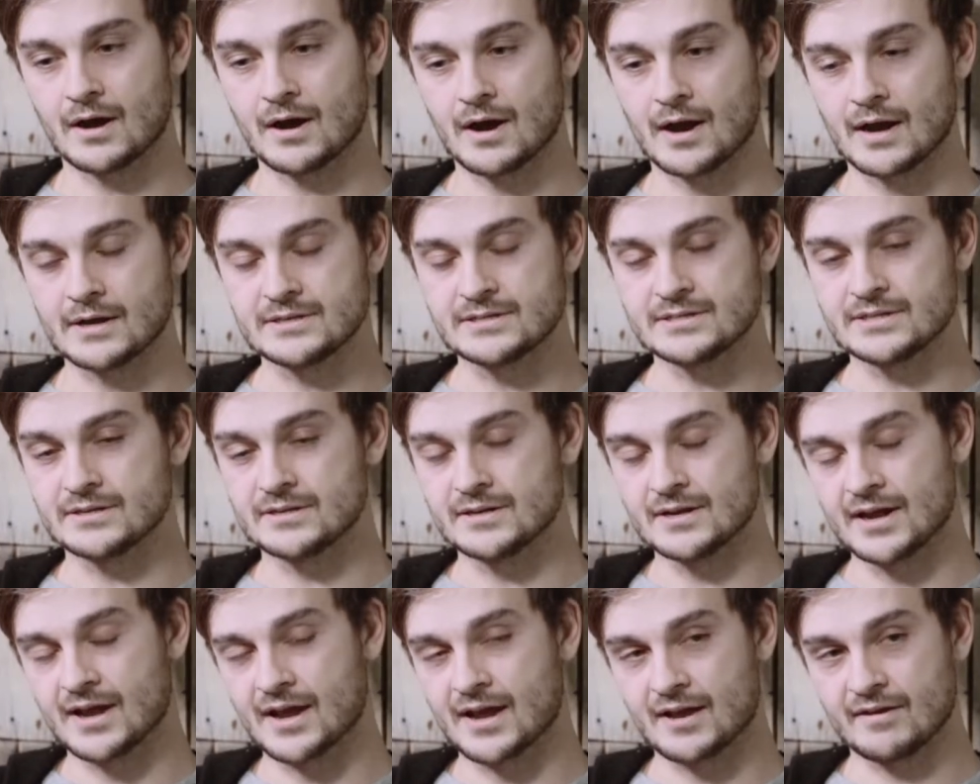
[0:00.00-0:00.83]
I
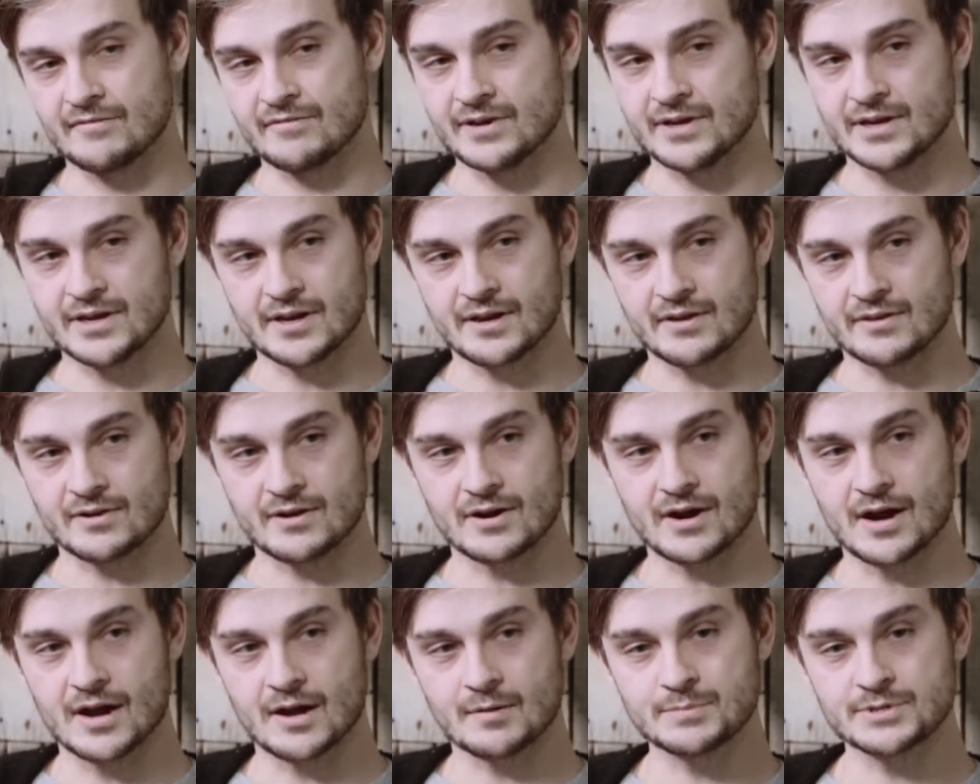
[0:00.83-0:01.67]
didn't have any
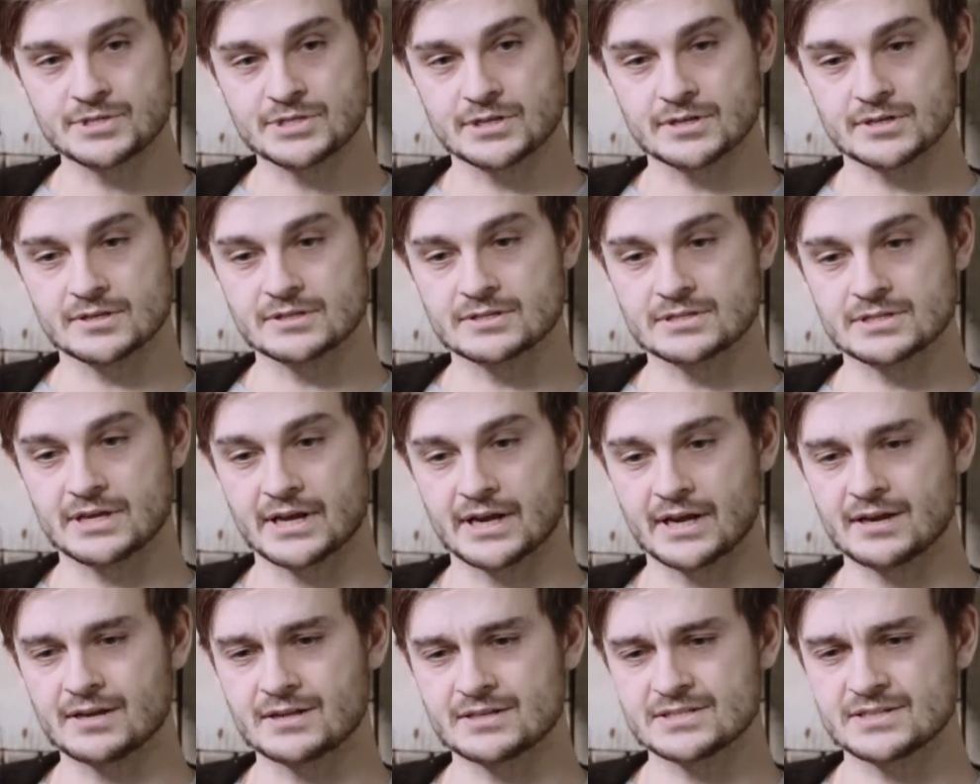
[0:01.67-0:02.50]
other options.
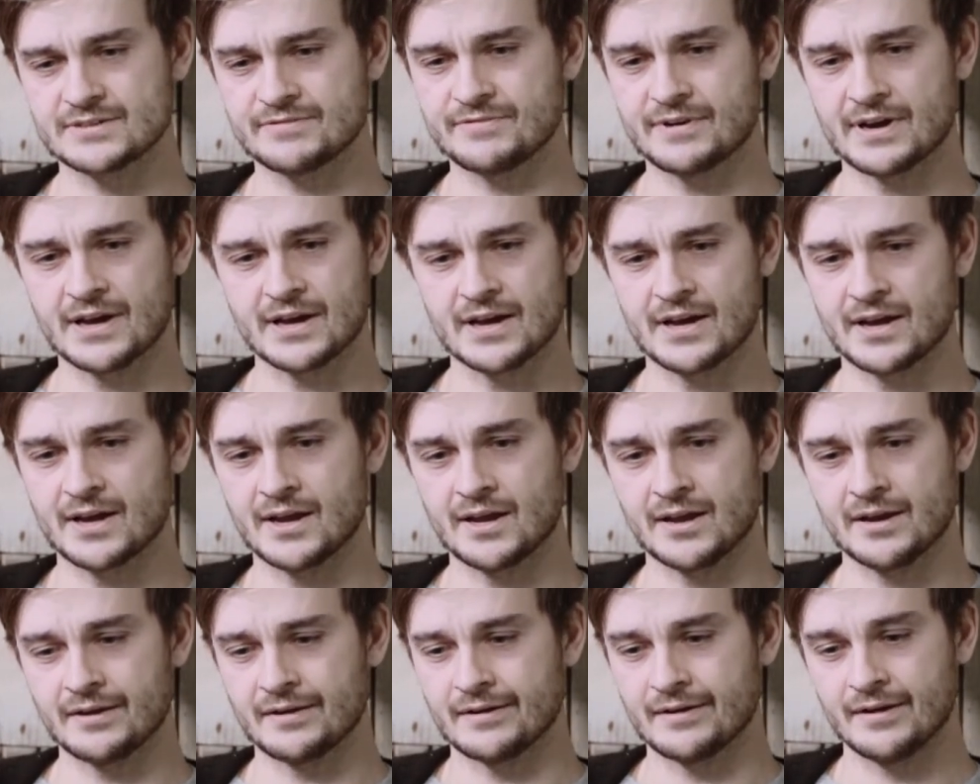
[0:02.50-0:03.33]
Like, cause if
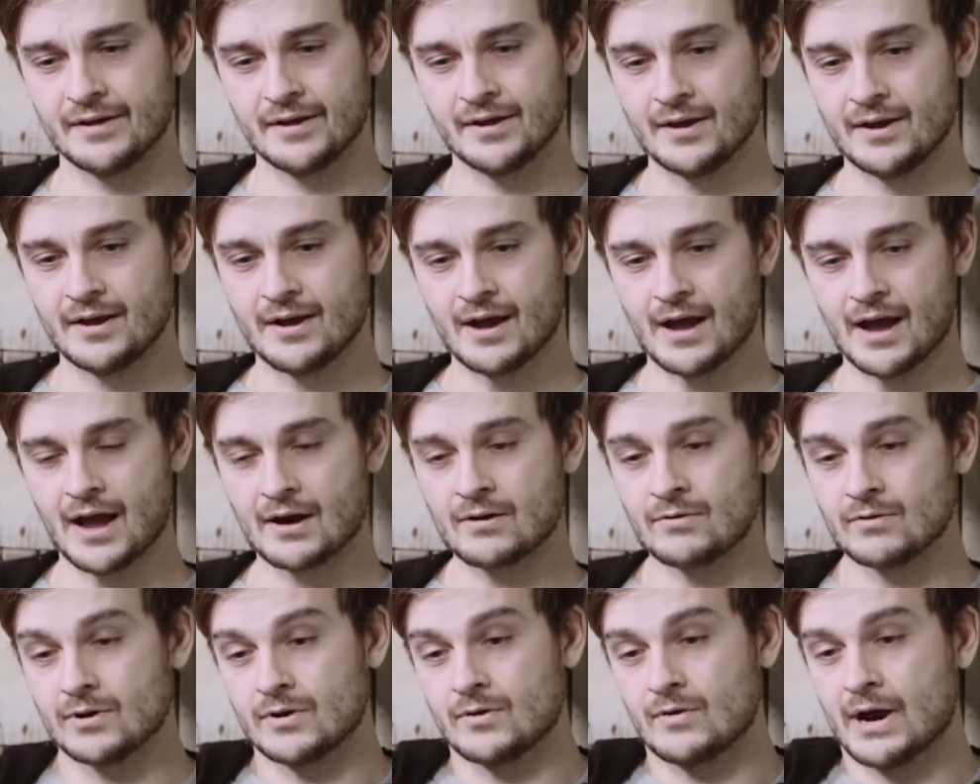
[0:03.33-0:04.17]
I
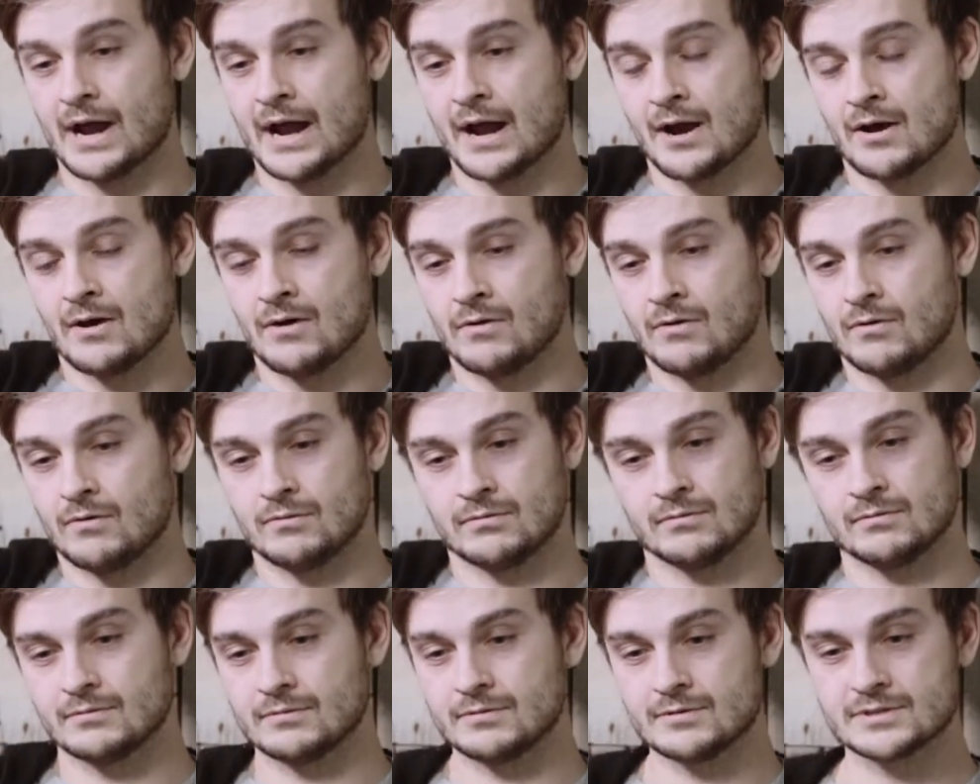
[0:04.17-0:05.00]
don't know
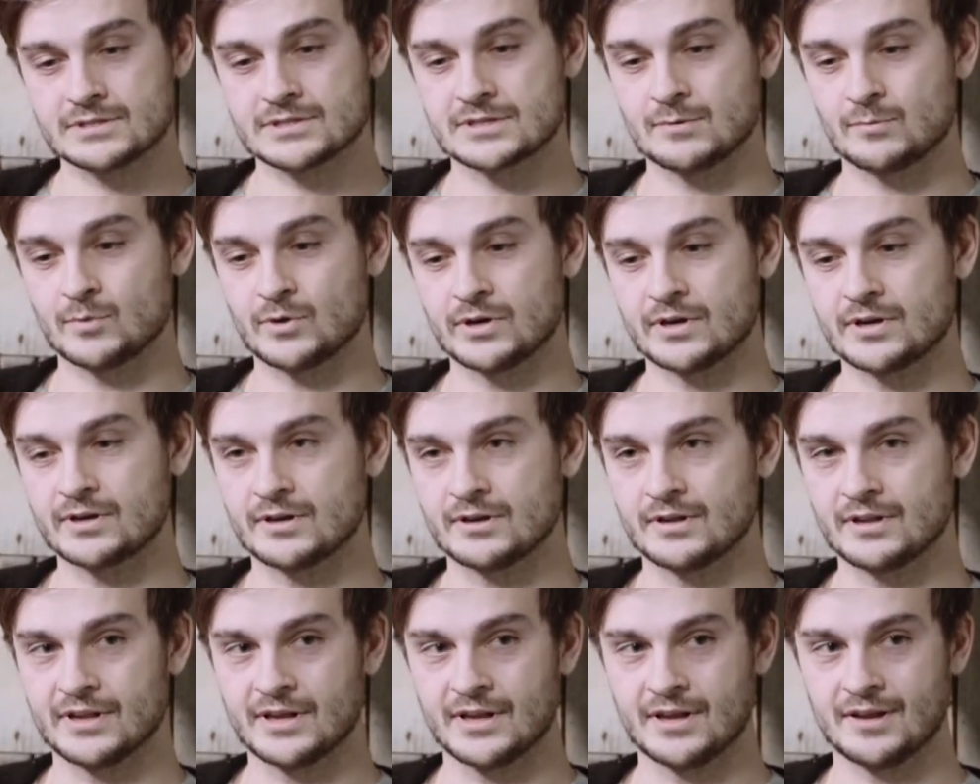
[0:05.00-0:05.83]
how someone
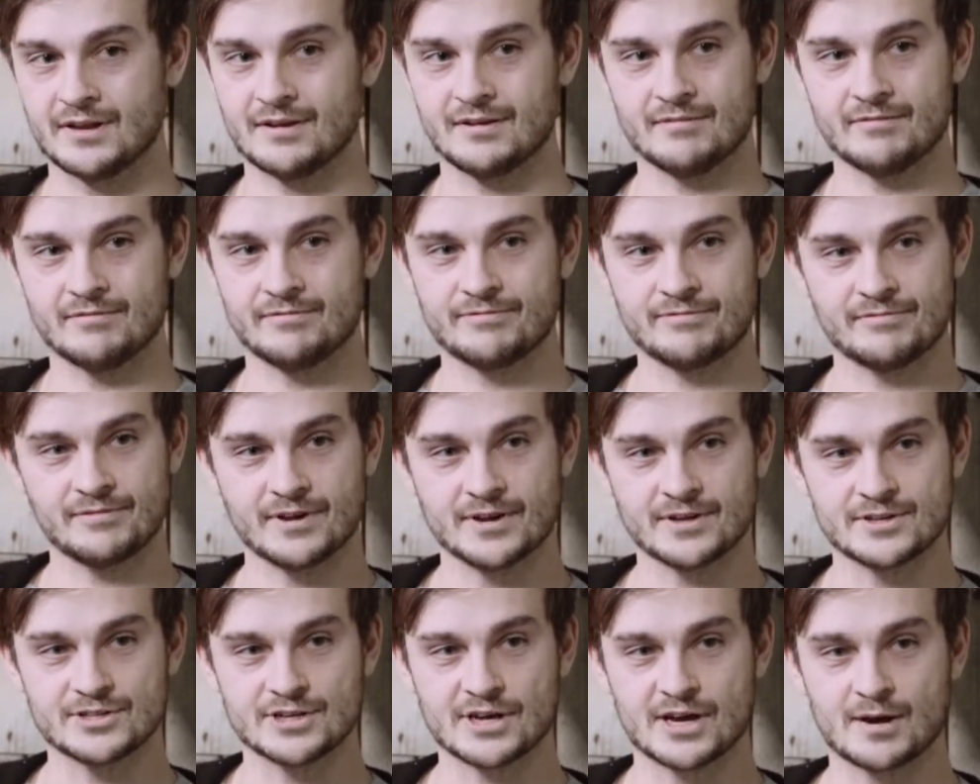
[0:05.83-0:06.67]
can leave
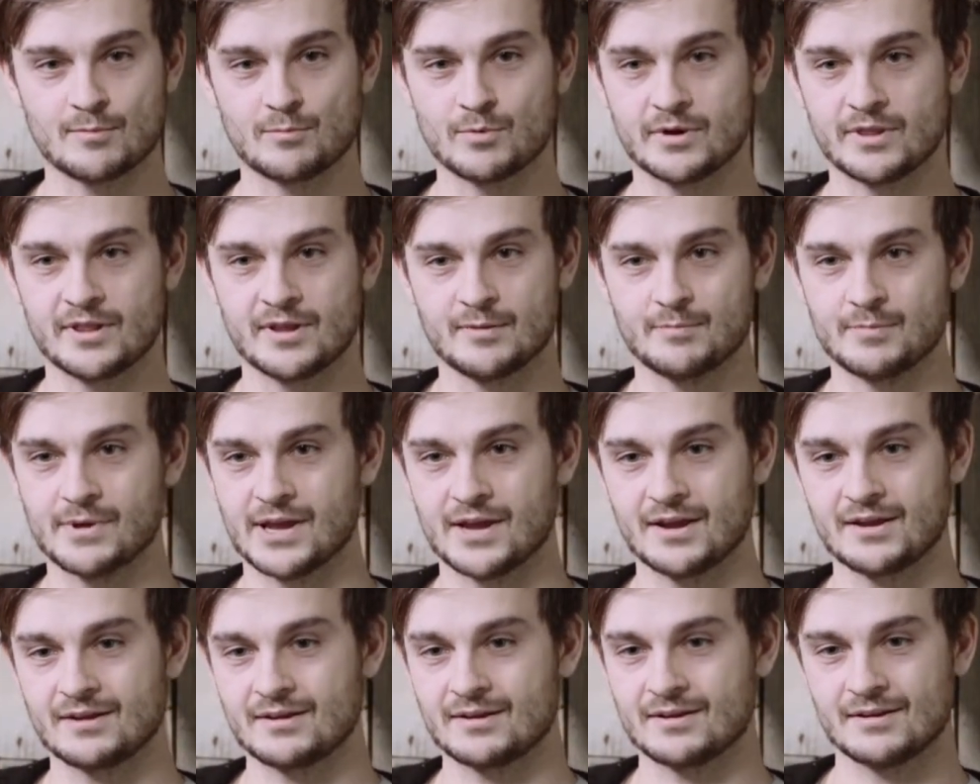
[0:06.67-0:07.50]
a job where they
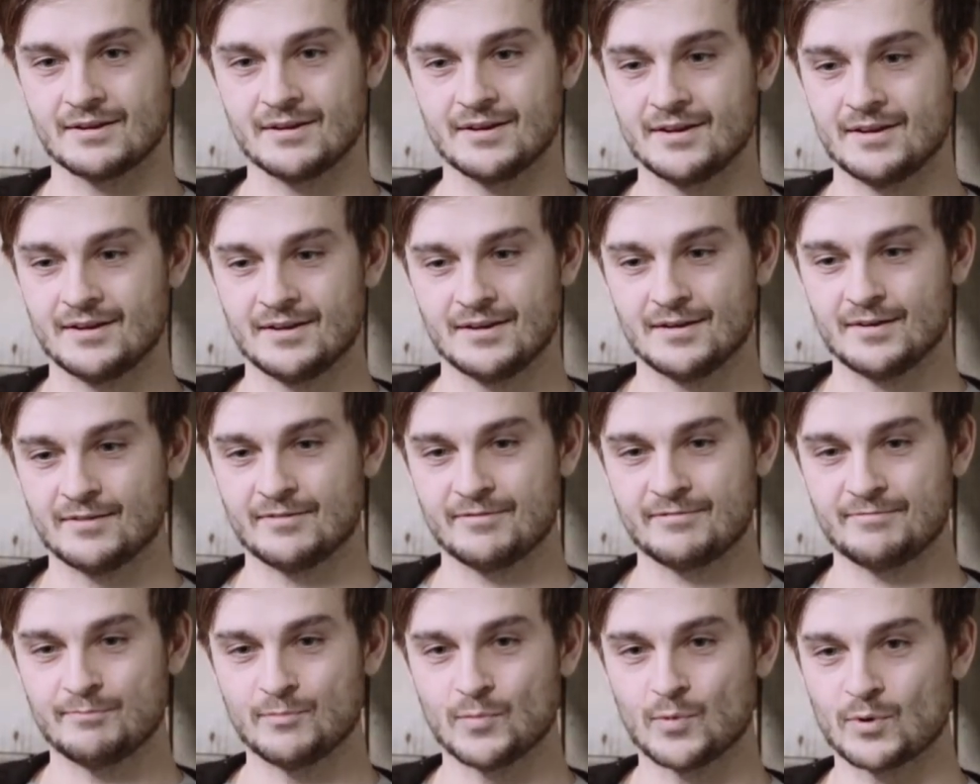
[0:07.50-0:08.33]
make
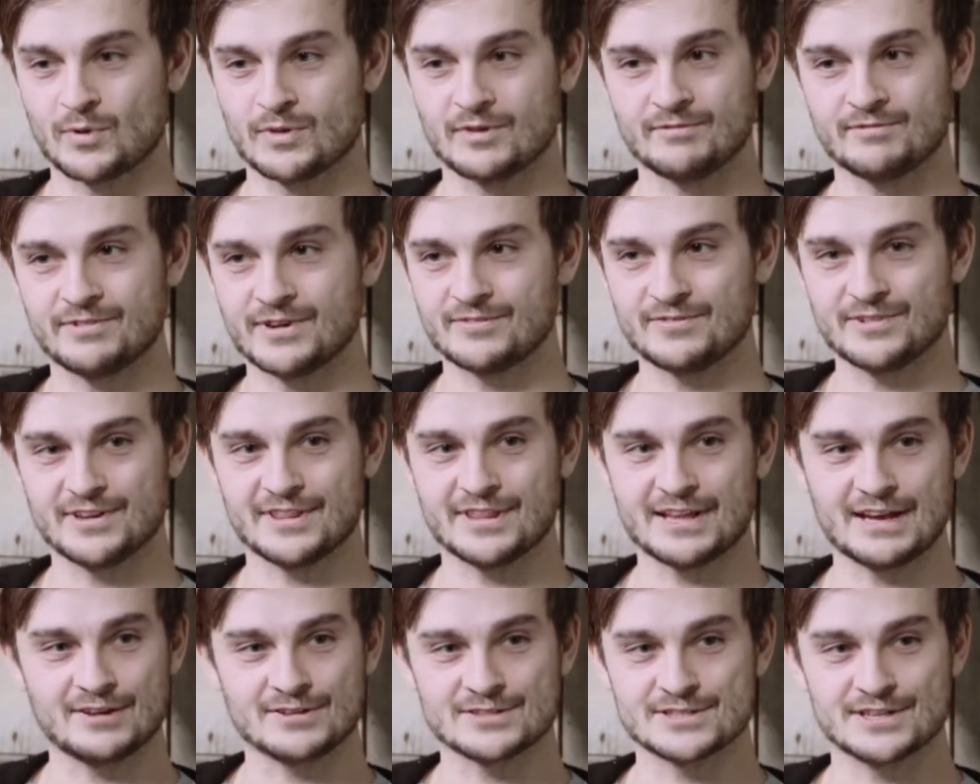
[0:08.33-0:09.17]
more than
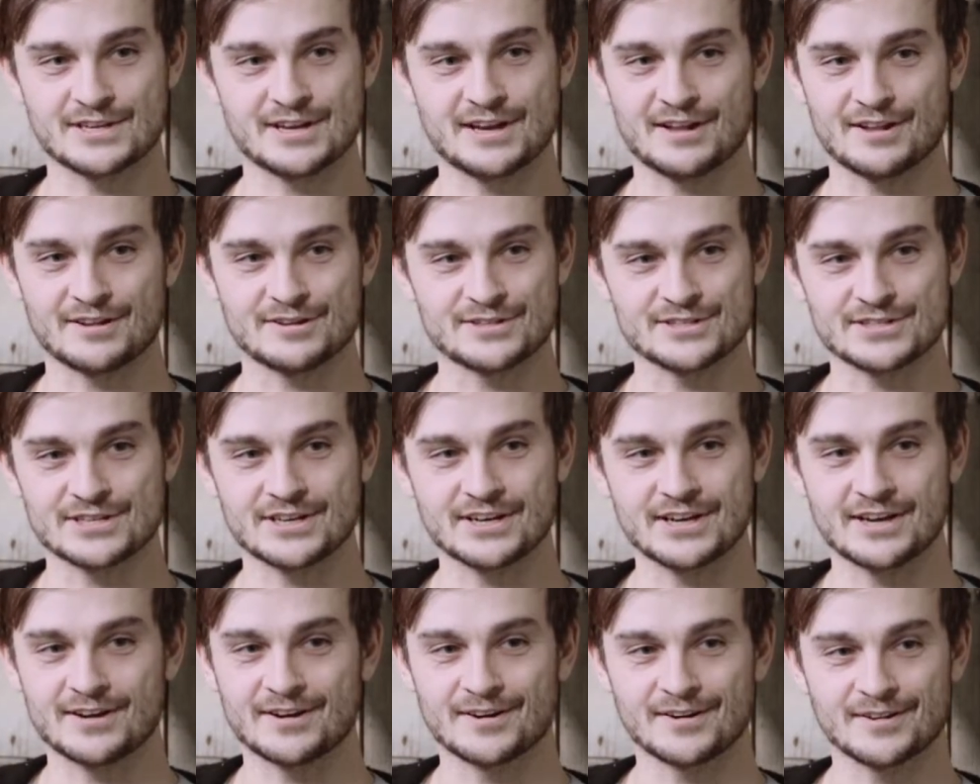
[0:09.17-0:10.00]
$50,000 a
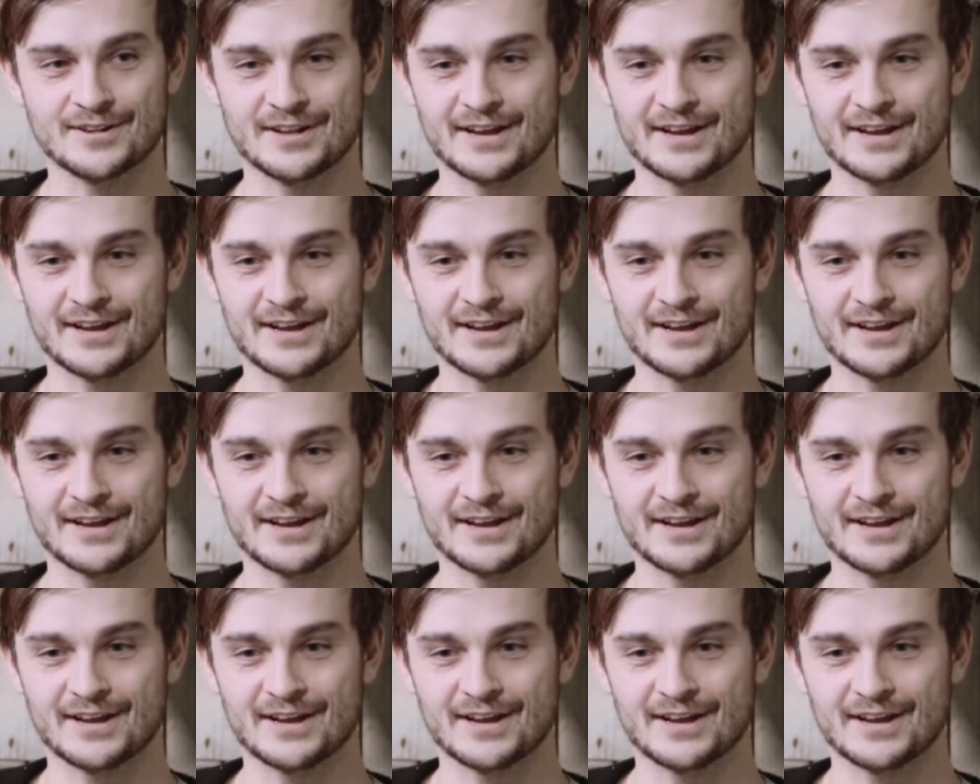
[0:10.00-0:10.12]
year.